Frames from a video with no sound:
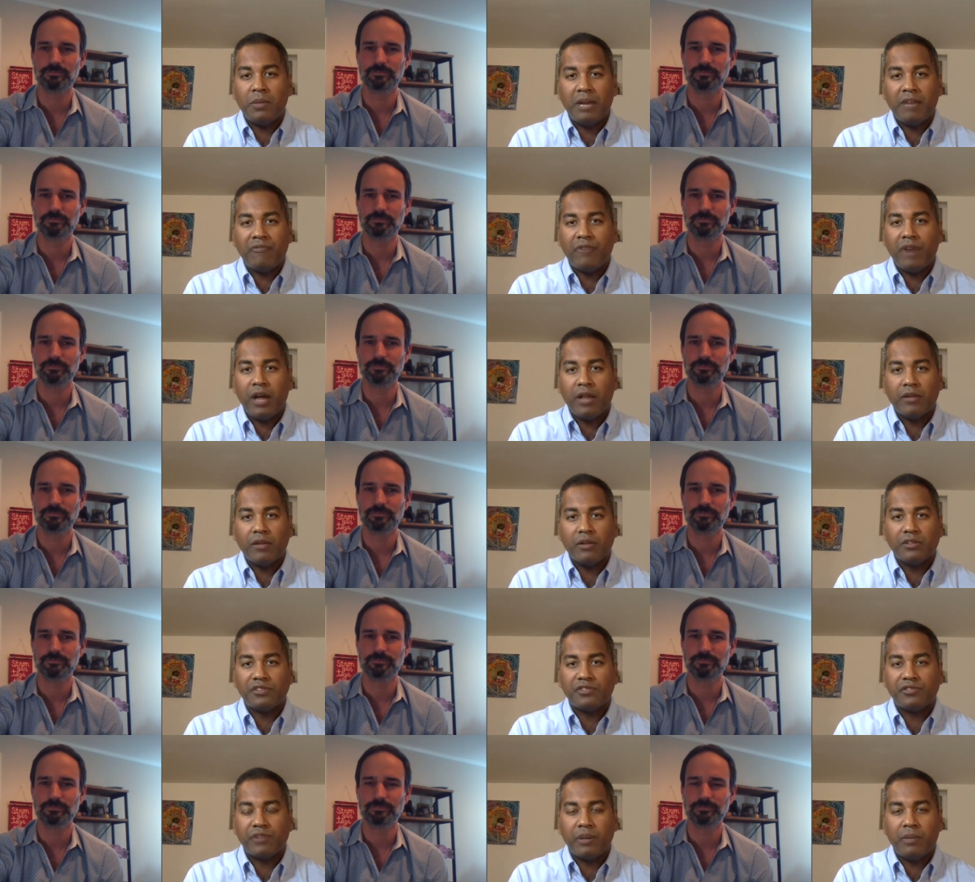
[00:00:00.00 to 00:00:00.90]
Speaker 1: My
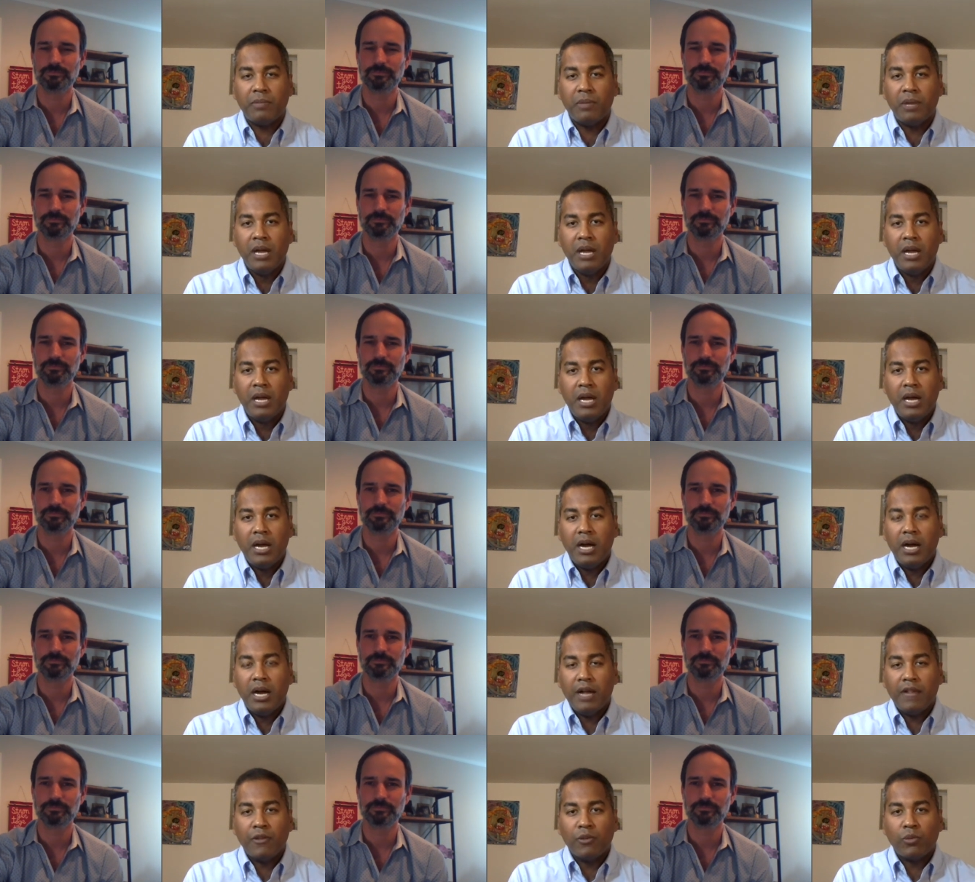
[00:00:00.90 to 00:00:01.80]
father is from
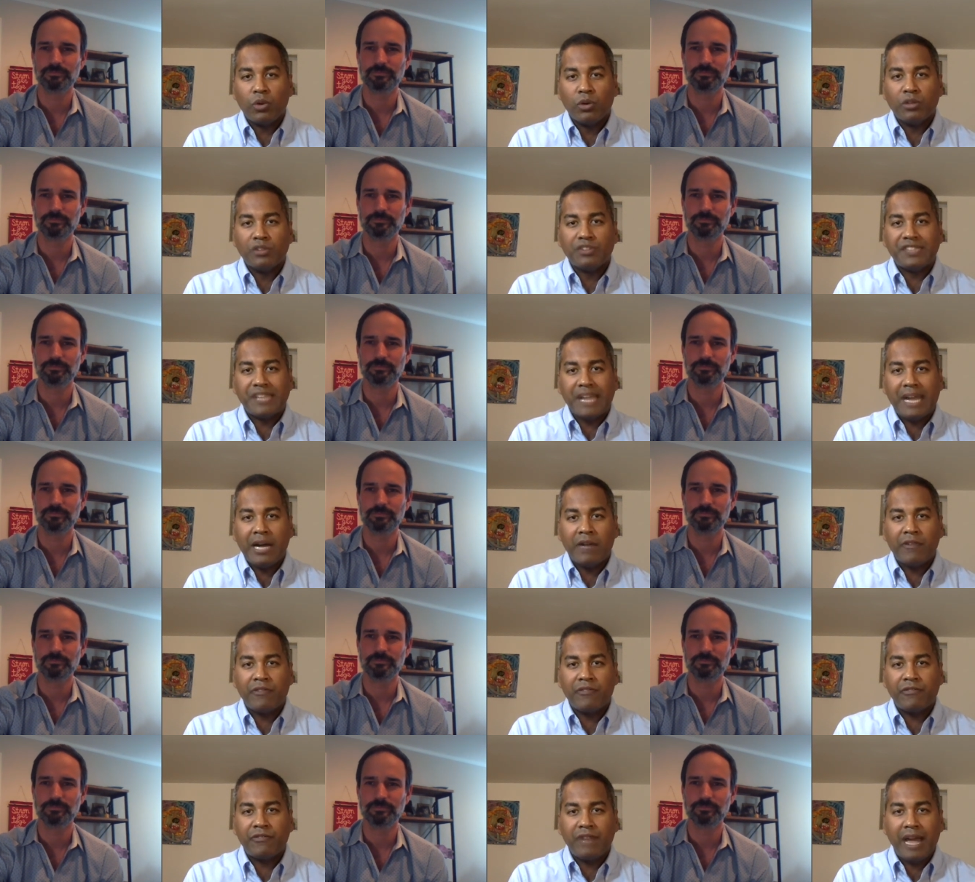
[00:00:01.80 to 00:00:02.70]
uh, the rural
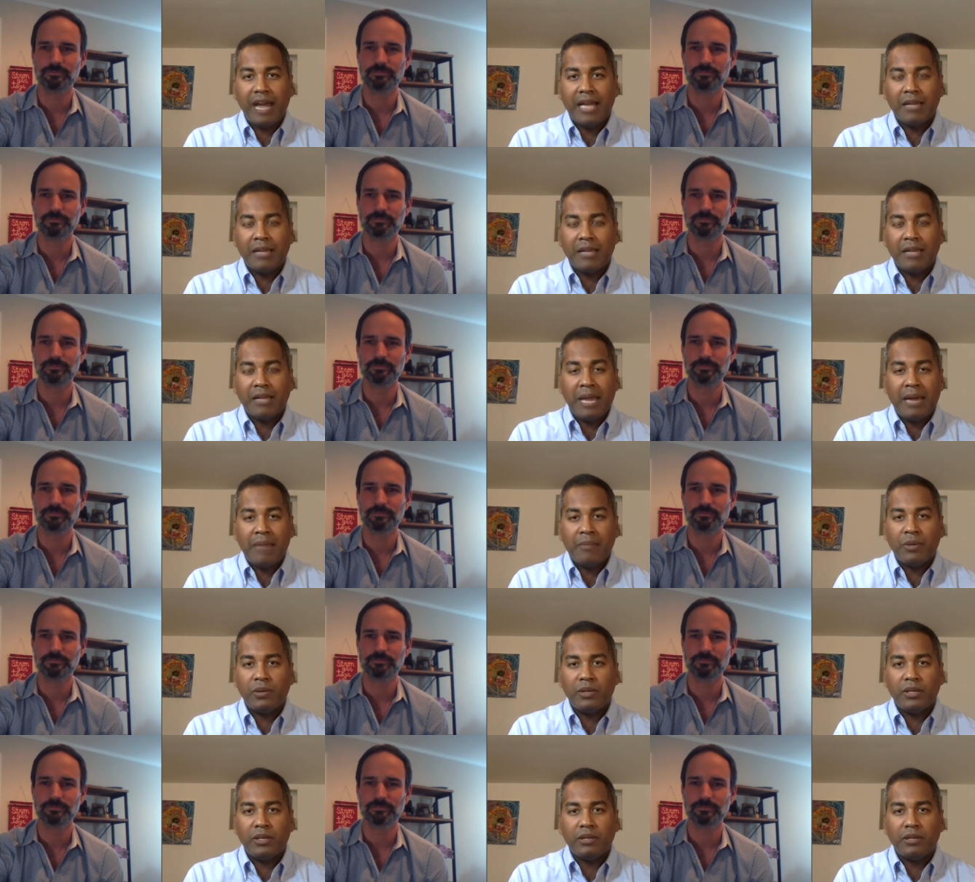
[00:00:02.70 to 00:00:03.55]
South, Alabama.